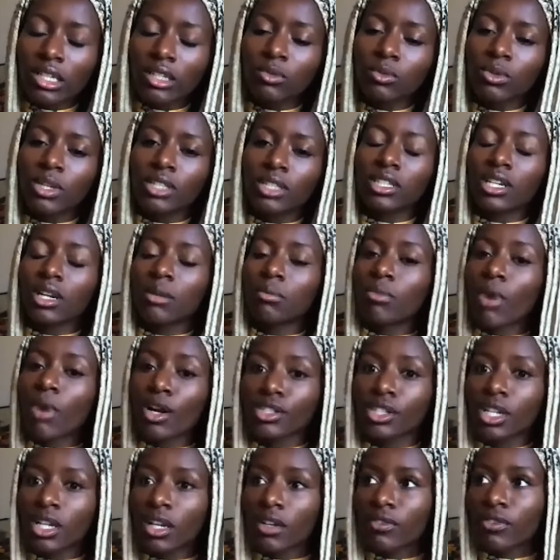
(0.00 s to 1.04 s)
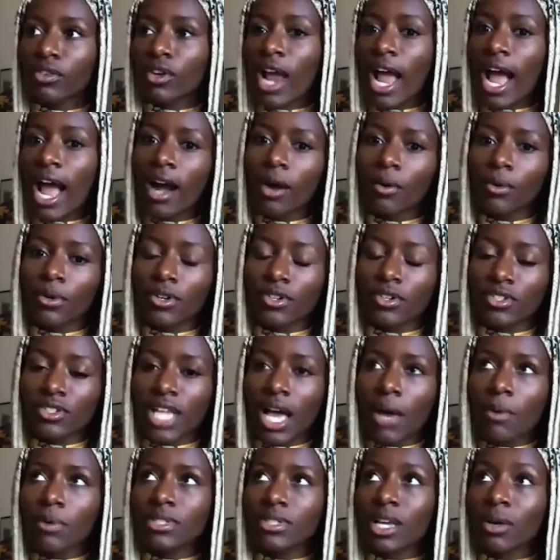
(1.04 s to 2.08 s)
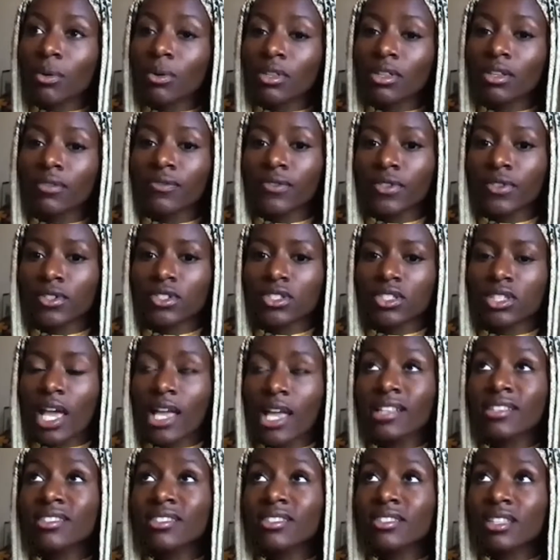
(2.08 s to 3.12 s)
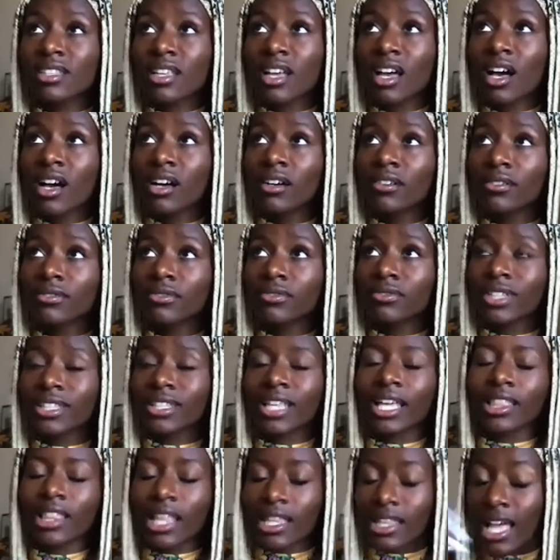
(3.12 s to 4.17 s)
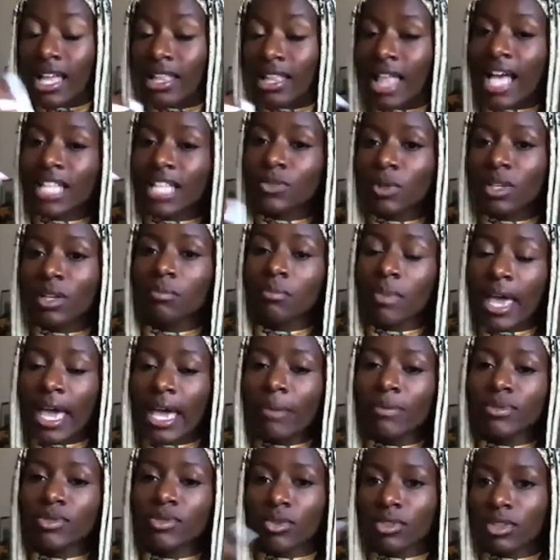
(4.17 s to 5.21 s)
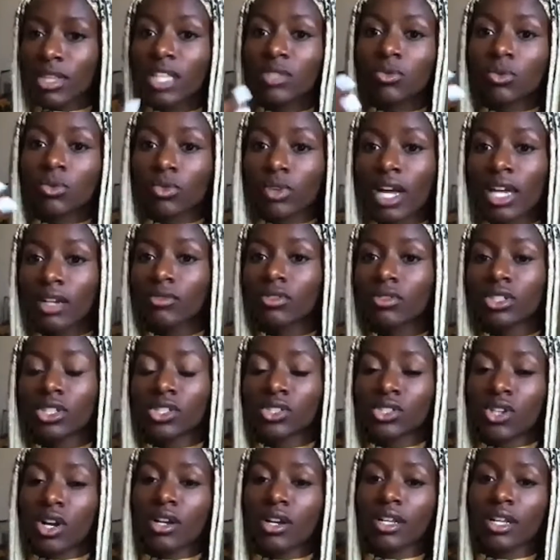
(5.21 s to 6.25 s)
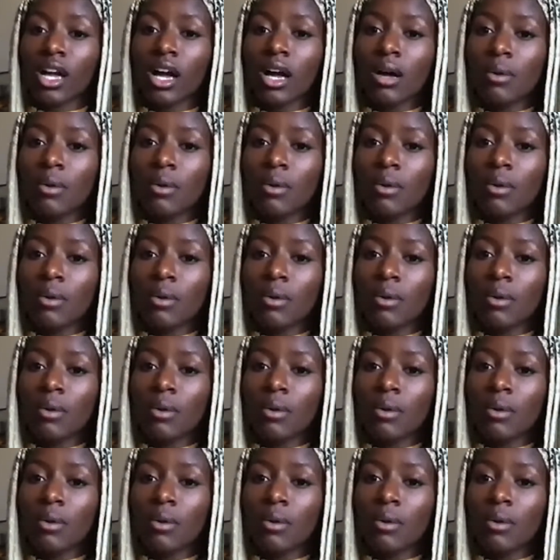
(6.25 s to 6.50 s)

ended up marching for hours, and that was like one of the first nights of like that last week of May was when things were kind of really starting up.